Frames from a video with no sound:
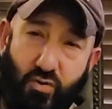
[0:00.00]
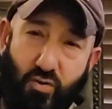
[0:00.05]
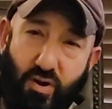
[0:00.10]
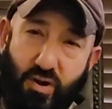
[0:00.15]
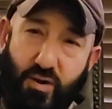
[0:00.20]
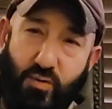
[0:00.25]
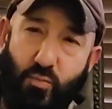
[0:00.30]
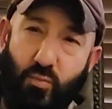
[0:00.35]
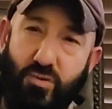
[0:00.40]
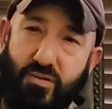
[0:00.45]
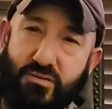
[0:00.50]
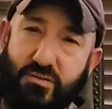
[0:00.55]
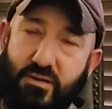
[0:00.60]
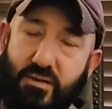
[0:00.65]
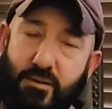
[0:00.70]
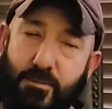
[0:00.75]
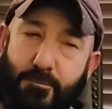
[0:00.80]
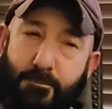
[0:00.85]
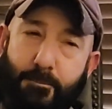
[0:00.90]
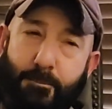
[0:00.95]
grain
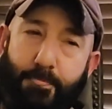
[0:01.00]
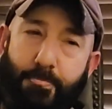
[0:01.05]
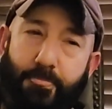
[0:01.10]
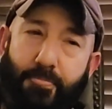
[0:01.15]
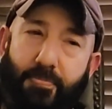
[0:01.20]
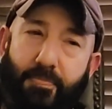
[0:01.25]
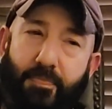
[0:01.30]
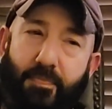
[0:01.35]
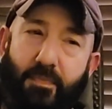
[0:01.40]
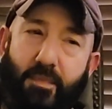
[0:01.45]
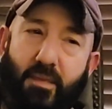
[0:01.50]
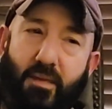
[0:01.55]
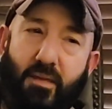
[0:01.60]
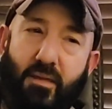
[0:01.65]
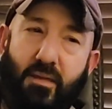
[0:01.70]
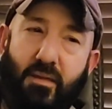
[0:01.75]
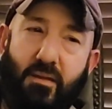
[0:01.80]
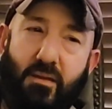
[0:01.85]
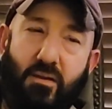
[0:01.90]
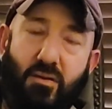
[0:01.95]
whiskey,
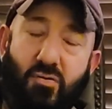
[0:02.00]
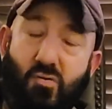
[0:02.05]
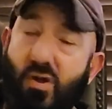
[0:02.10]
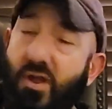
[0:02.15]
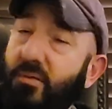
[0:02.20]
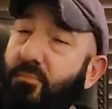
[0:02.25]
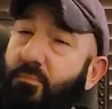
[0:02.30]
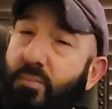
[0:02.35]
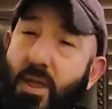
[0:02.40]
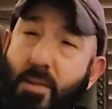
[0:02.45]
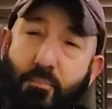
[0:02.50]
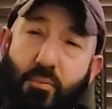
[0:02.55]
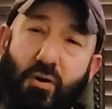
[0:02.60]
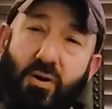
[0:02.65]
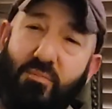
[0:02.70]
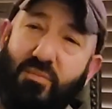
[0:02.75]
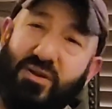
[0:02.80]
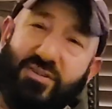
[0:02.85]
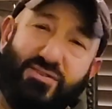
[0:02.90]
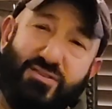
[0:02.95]
it
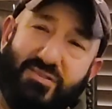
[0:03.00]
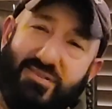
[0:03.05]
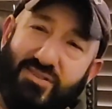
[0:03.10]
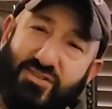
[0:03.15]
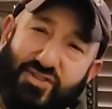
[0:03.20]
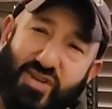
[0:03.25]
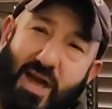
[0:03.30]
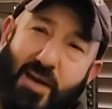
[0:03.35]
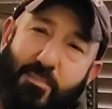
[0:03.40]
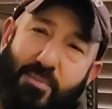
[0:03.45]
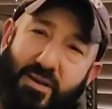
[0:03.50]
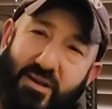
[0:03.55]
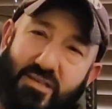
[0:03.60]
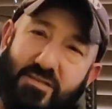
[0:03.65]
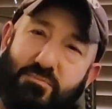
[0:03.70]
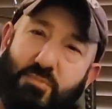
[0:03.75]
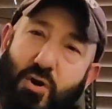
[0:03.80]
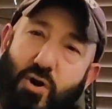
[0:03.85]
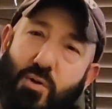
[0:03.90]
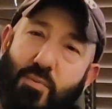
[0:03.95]
pretty much is a
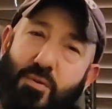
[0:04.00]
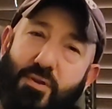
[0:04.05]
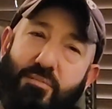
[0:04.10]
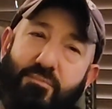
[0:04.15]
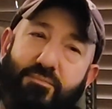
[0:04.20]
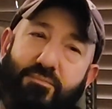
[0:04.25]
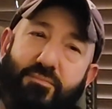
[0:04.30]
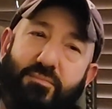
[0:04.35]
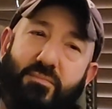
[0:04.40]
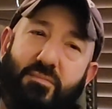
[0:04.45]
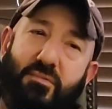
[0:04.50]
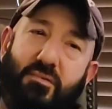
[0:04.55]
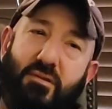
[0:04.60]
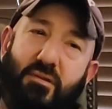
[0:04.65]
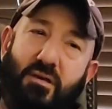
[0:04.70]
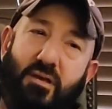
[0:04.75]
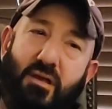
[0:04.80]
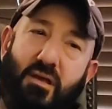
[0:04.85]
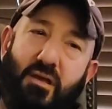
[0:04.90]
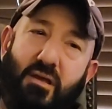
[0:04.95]
Japanese bourbon,
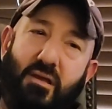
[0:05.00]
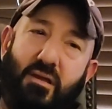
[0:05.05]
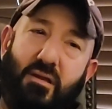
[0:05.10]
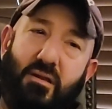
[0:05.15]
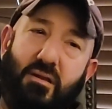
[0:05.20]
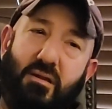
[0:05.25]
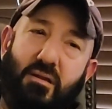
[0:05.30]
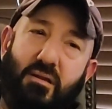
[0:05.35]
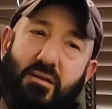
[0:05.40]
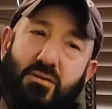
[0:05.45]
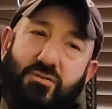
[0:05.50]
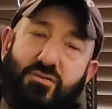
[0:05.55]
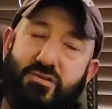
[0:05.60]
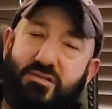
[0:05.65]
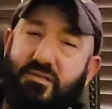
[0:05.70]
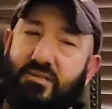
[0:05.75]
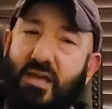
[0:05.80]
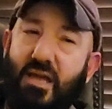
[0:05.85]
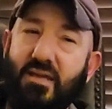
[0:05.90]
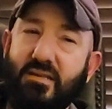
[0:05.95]
and
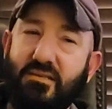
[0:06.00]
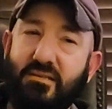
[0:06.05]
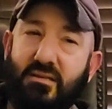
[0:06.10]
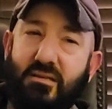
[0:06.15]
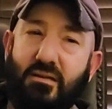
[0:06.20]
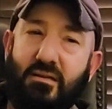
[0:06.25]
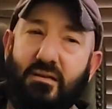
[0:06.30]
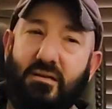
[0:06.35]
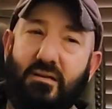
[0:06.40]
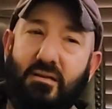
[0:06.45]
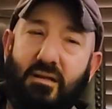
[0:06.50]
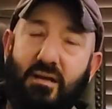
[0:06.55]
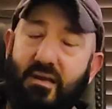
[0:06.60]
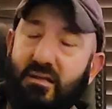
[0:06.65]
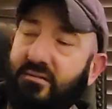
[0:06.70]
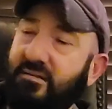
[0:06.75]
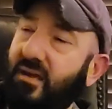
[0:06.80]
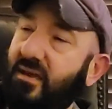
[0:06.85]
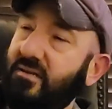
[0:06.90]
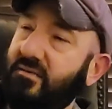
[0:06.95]
just tasting it,
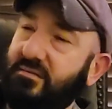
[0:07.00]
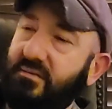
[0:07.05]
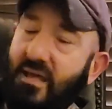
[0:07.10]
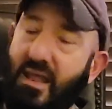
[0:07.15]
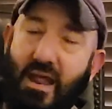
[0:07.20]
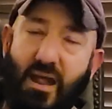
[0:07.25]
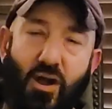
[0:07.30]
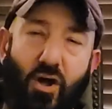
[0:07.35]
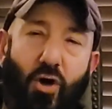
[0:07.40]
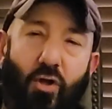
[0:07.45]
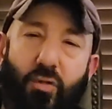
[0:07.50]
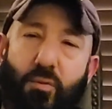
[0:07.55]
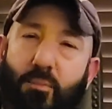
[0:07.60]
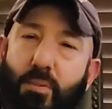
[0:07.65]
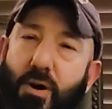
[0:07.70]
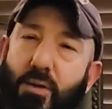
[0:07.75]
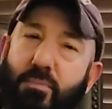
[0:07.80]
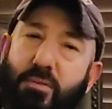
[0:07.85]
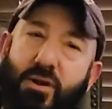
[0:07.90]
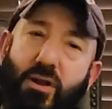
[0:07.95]
it had all the
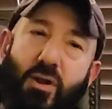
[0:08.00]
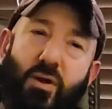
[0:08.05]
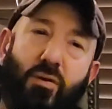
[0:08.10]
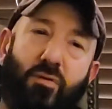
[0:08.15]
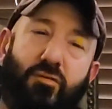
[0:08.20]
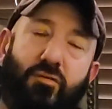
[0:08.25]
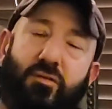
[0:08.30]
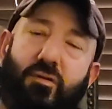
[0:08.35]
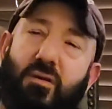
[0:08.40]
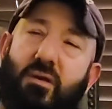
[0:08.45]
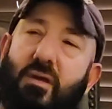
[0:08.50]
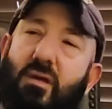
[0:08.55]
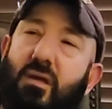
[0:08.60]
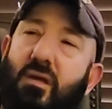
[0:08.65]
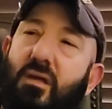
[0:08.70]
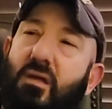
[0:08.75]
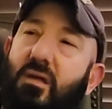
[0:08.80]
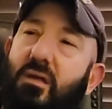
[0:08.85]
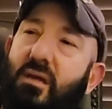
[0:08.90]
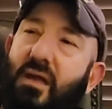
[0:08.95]
bourbon notes,
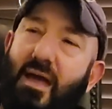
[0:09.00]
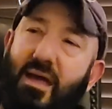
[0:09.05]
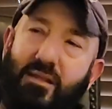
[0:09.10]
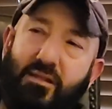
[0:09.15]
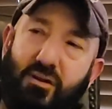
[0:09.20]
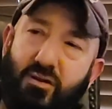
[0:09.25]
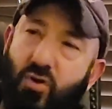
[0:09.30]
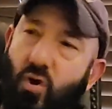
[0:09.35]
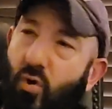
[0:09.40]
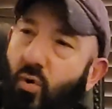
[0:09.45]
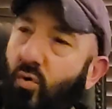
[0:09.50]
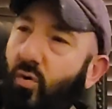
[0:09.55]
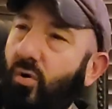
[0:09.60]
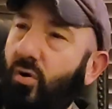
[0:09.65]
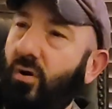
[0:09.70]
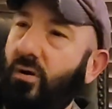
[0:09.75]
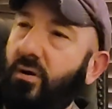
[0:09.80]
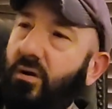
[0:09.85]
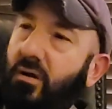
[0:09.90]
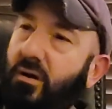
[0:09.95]
had the
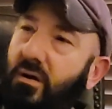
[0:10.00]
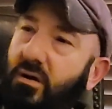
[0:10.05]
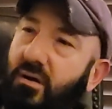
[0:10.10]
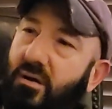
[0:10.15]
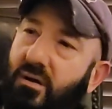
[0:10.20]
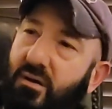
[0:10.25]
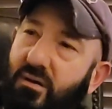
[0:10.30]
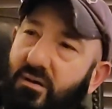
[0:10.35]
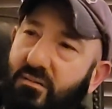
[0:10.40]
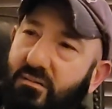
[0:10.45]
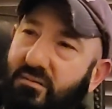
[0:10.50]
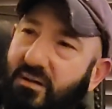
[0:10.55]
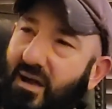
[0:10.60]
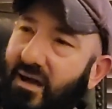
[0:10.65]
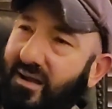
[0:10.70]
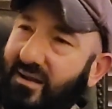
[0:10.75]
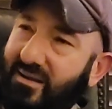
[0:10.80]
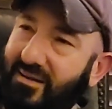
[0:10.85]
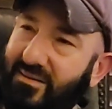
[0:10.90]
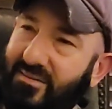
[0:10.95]
corn,
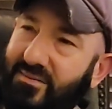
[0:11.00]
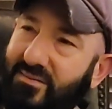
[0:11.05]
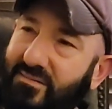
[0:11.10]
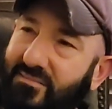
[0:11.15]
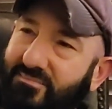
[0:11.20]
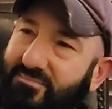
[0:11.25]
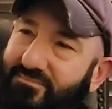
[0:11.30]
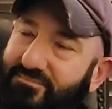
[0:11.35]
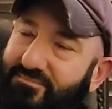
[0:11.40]
kind of